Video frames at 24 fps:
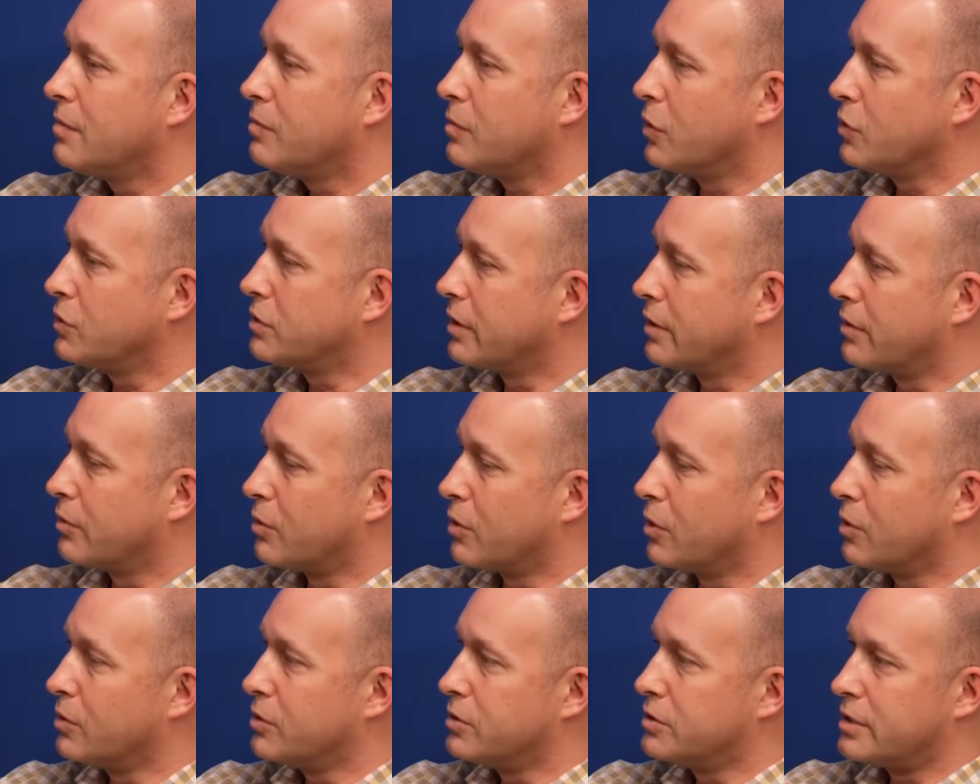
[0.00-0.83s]
Most of the
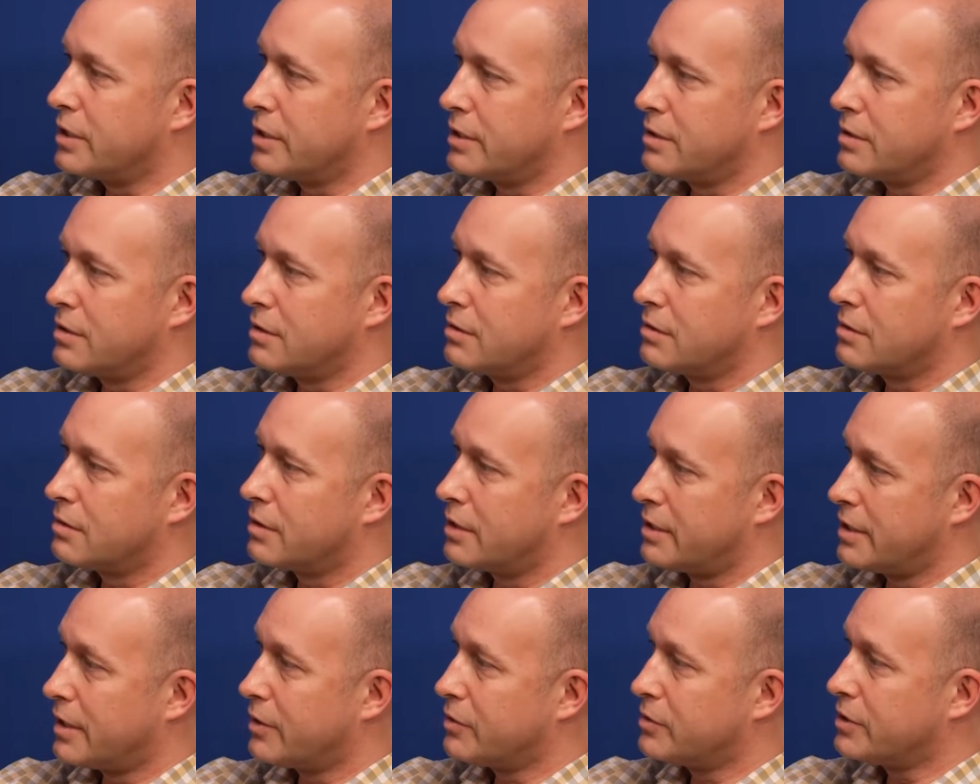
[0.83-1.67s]
roads in
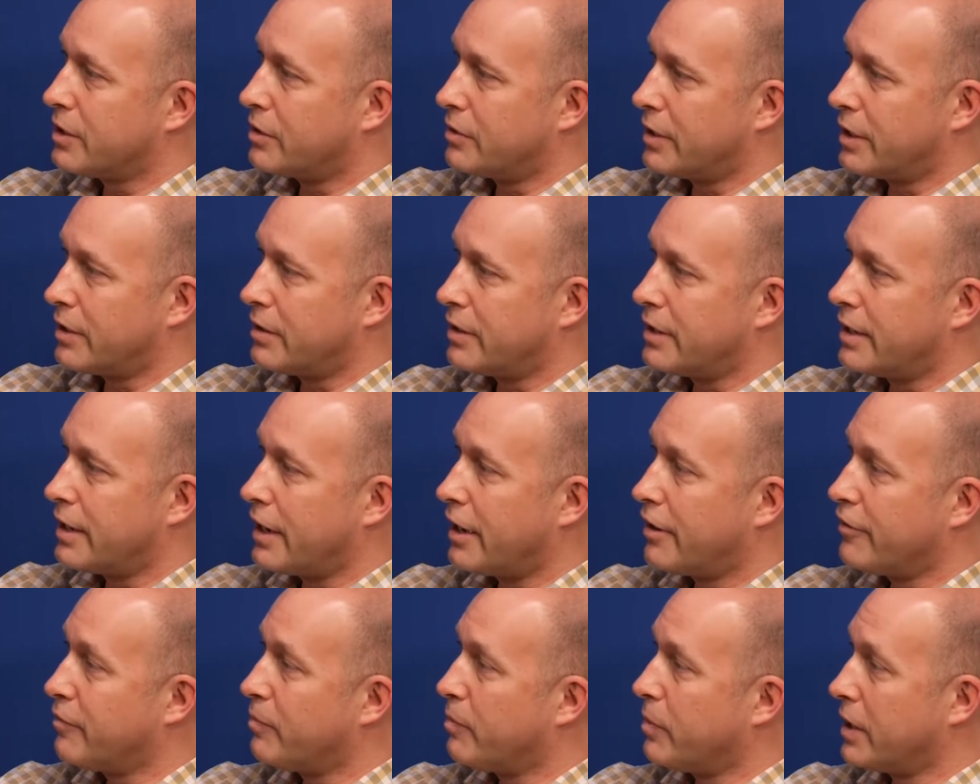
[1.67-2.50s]
the downtown area
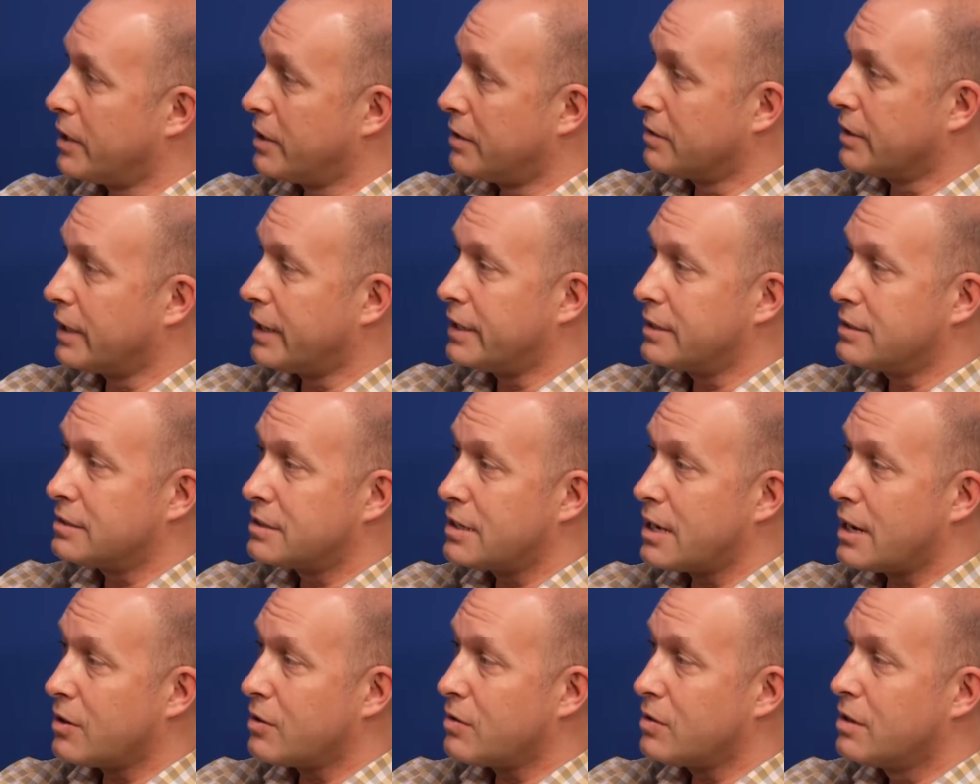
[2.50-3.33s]
have bike
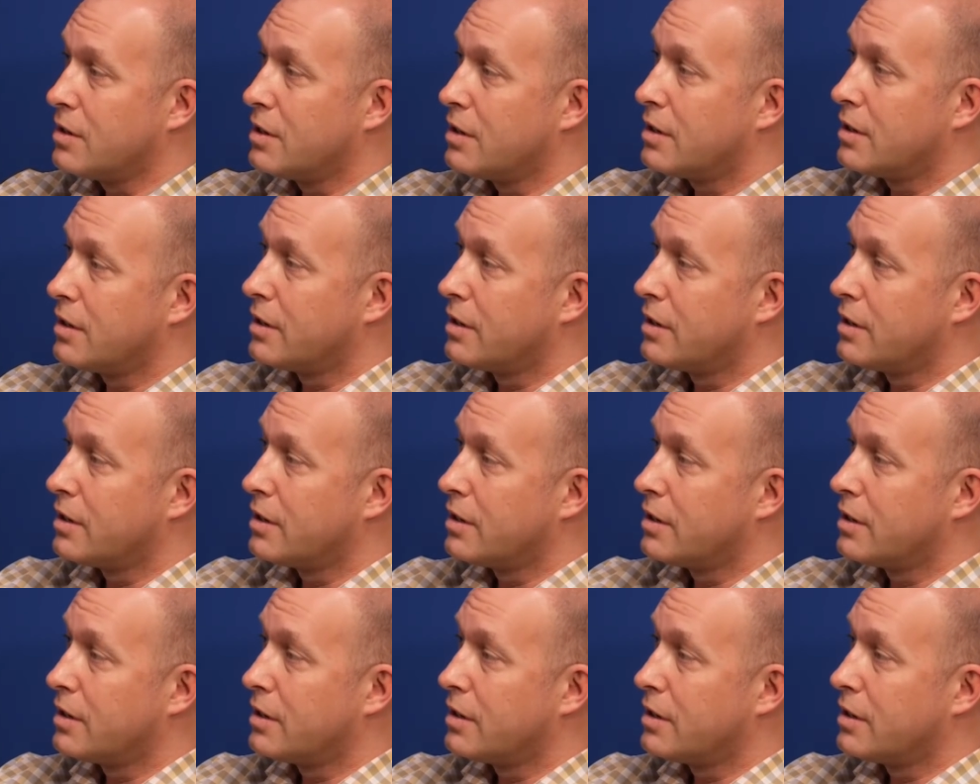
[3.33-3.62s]
lanes now,